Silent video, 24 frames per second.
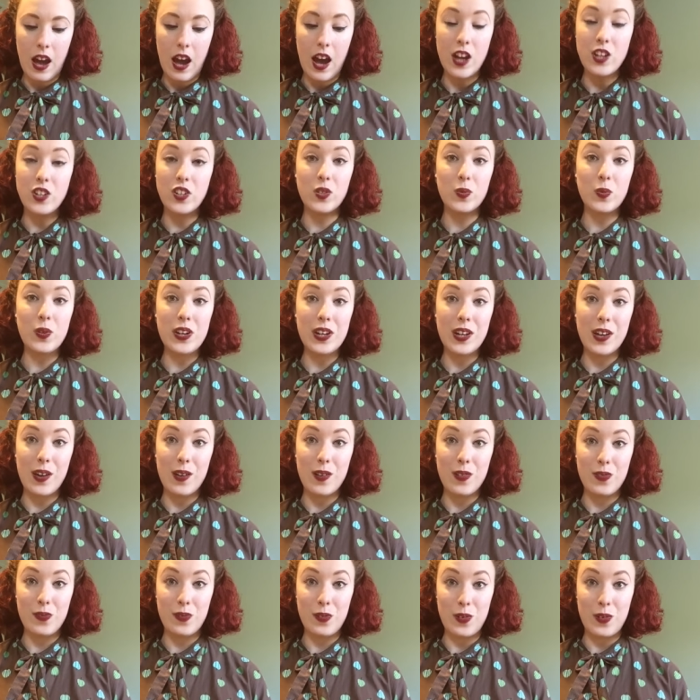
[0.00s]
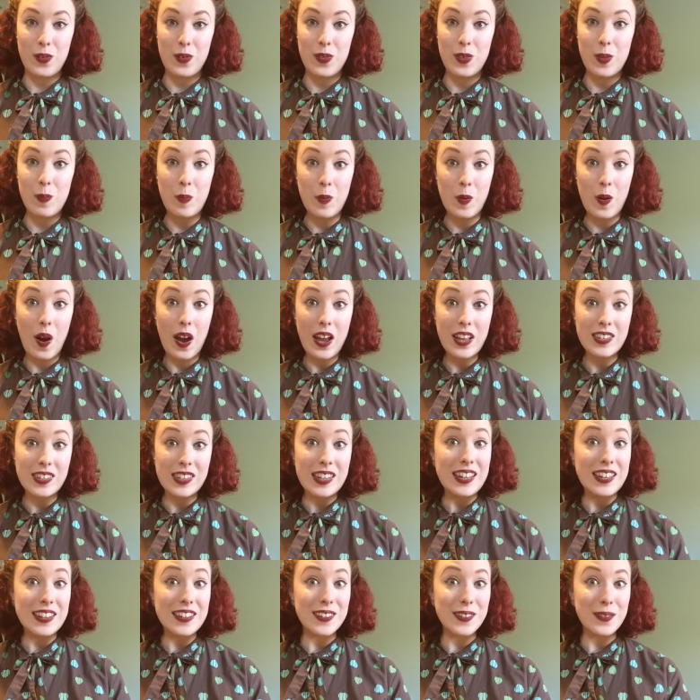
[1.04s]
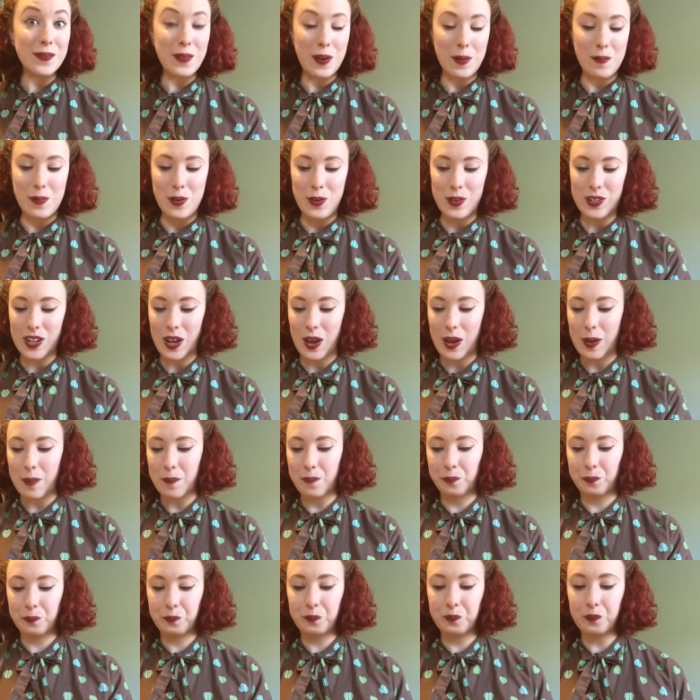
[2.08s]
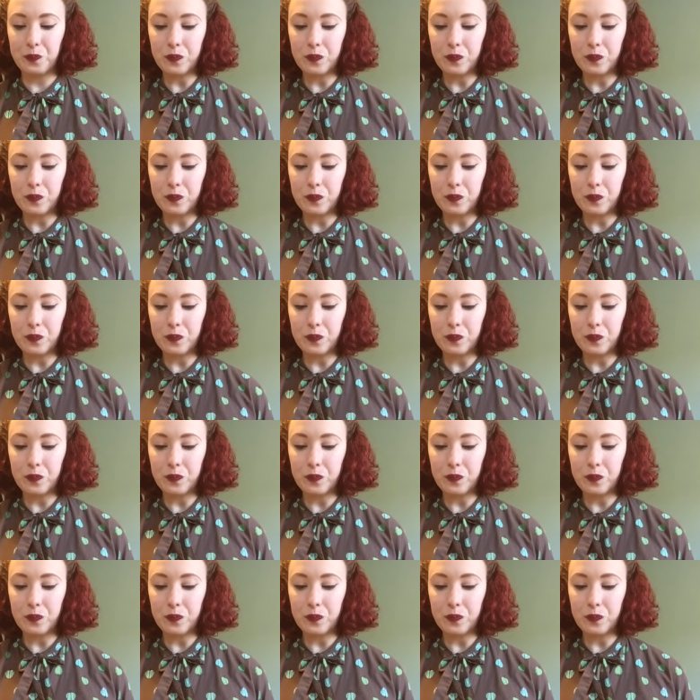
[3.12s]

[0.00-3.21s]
I just want to go through the prizes one more time.